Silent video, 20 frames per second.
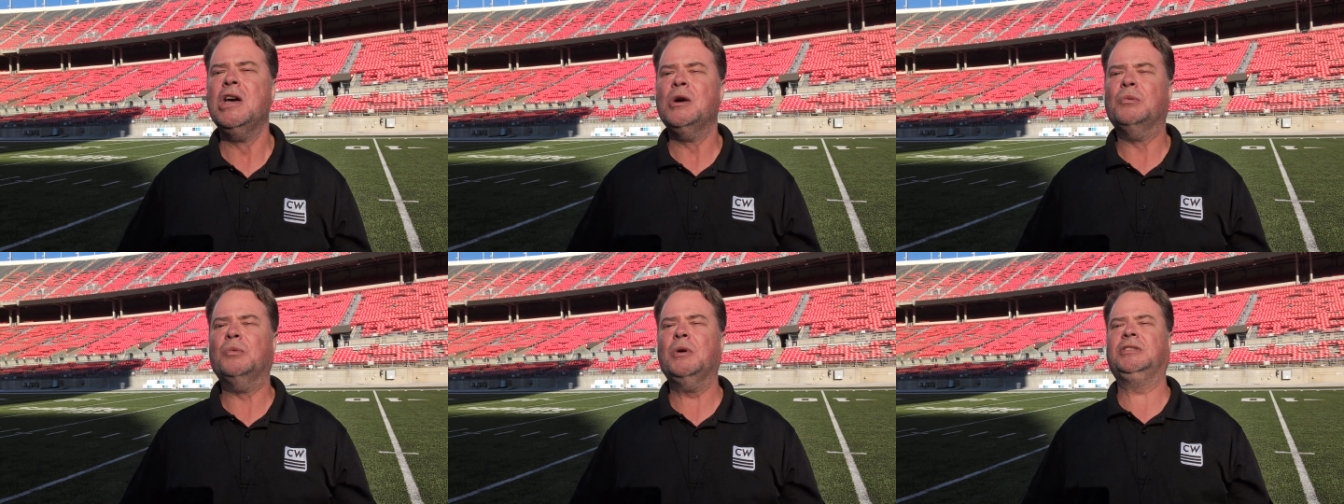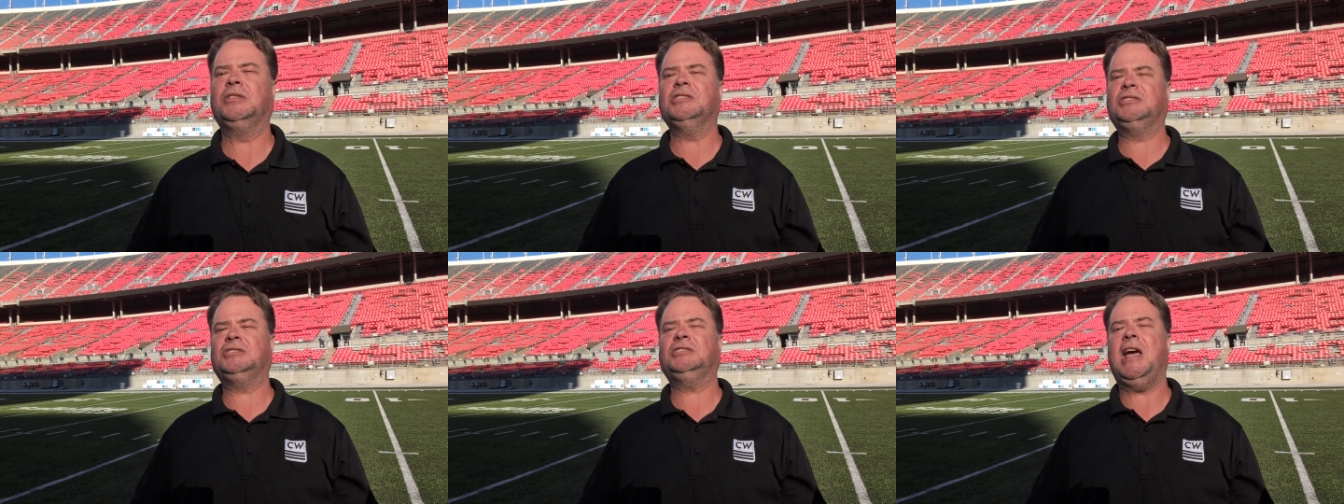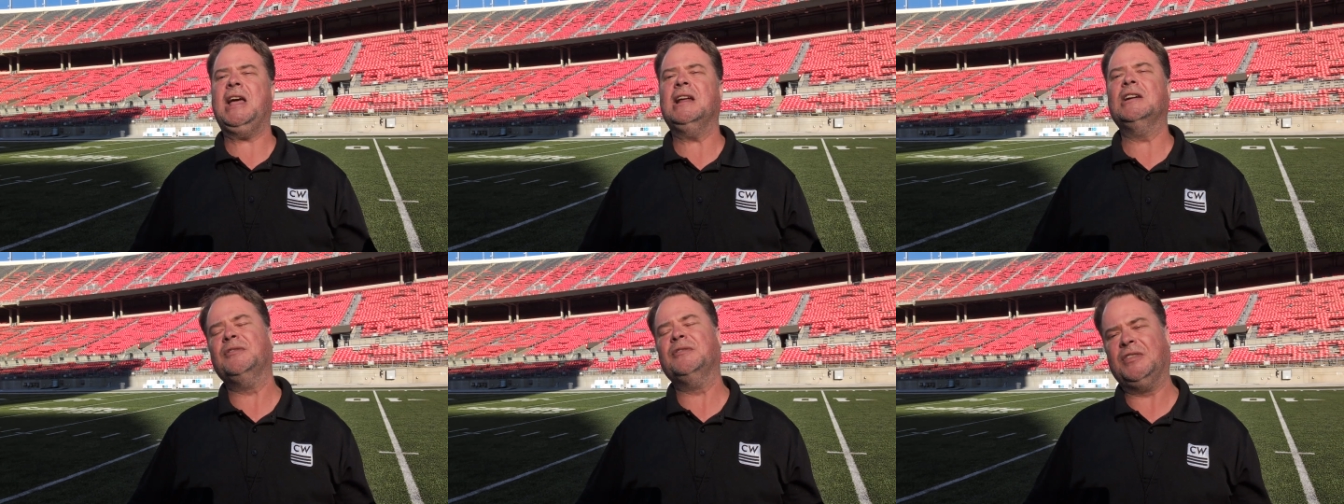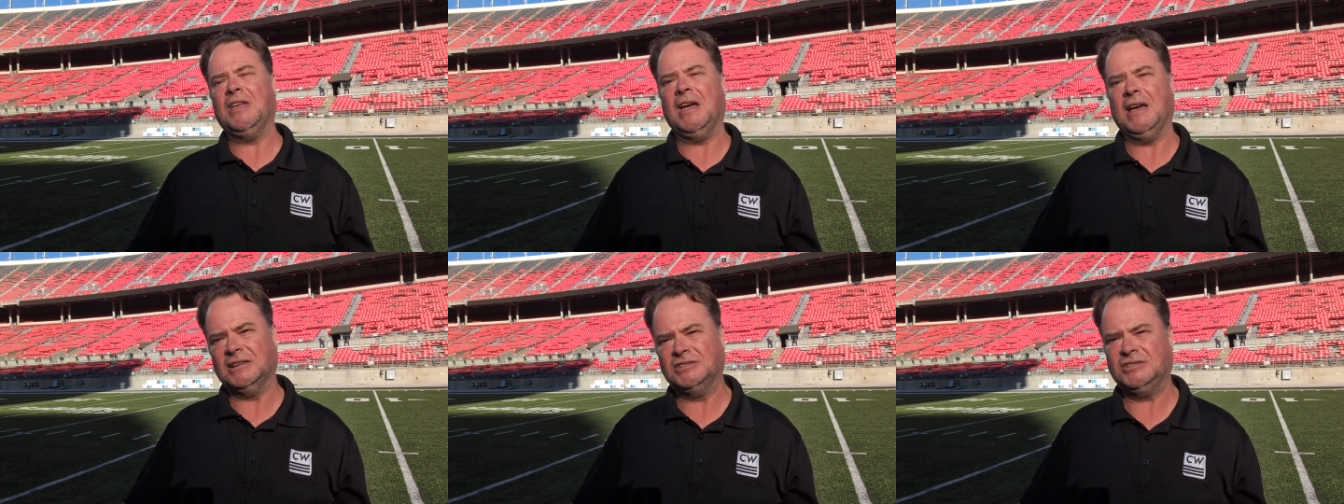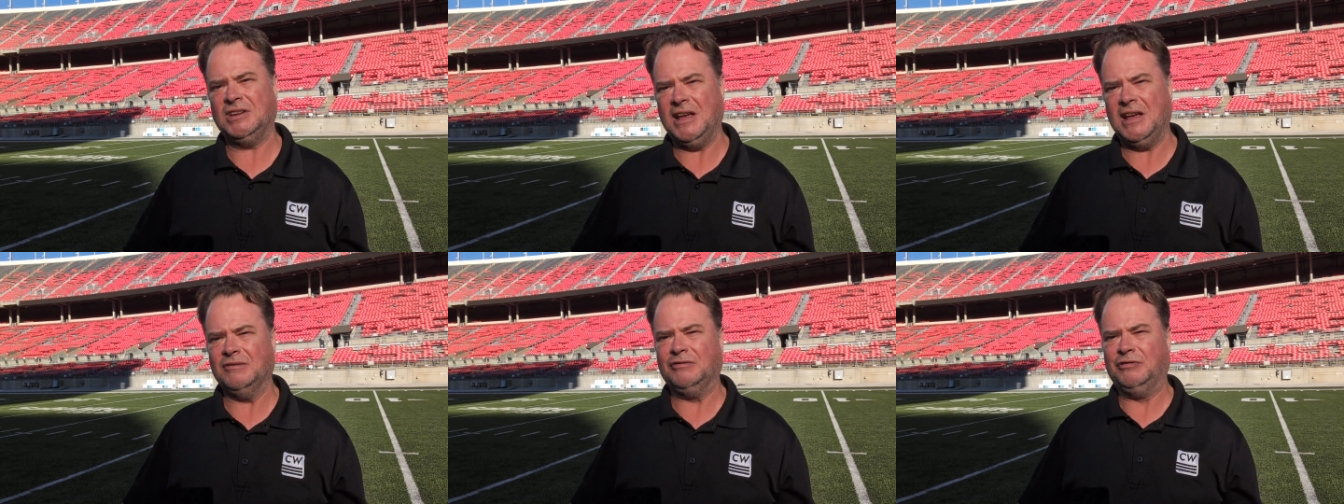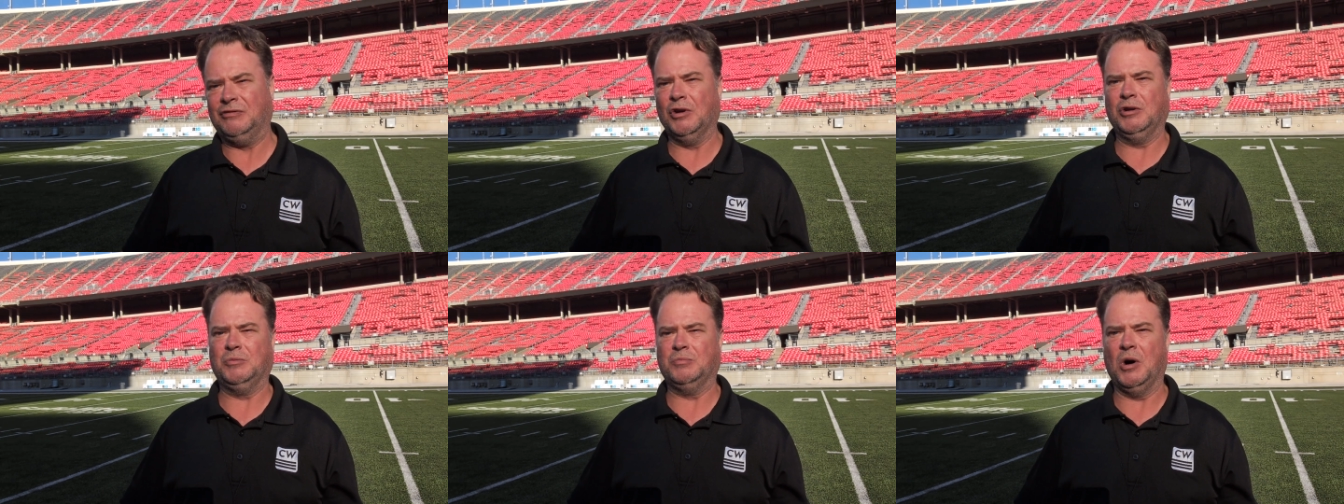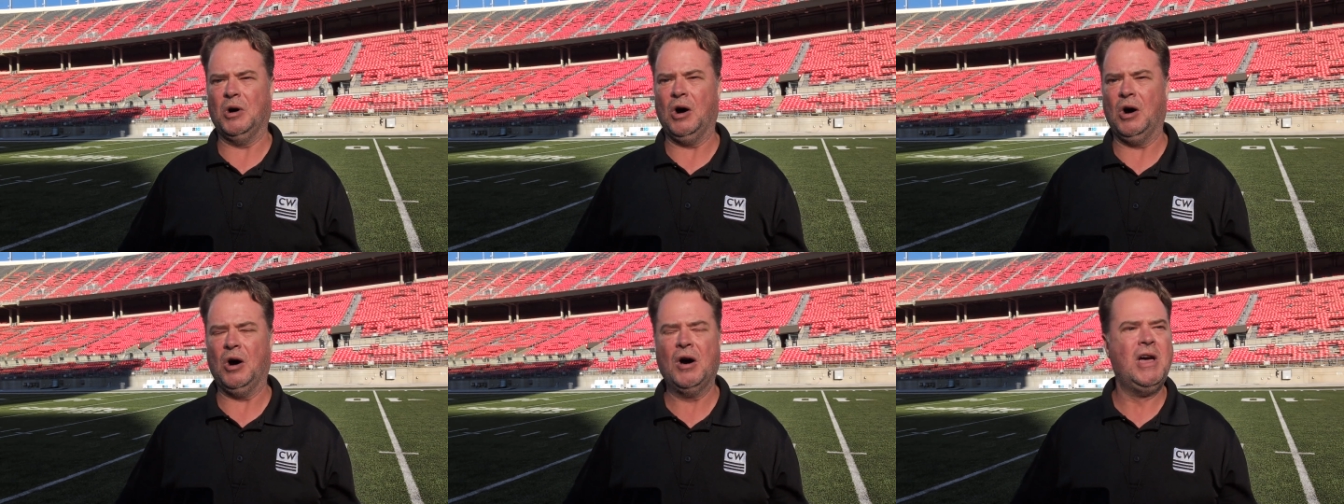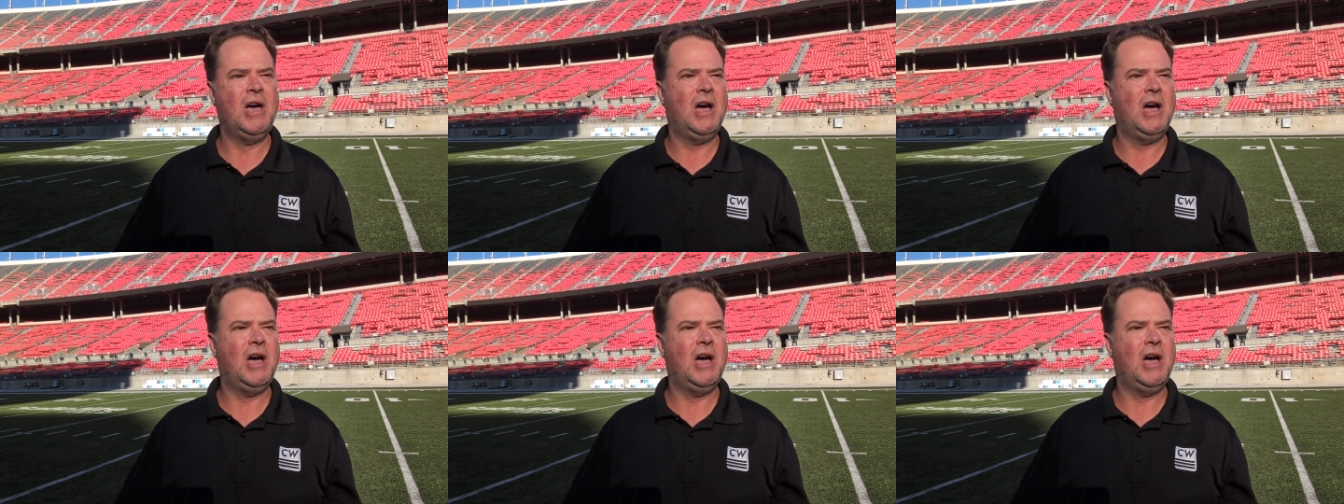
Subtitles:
with the state of things in football.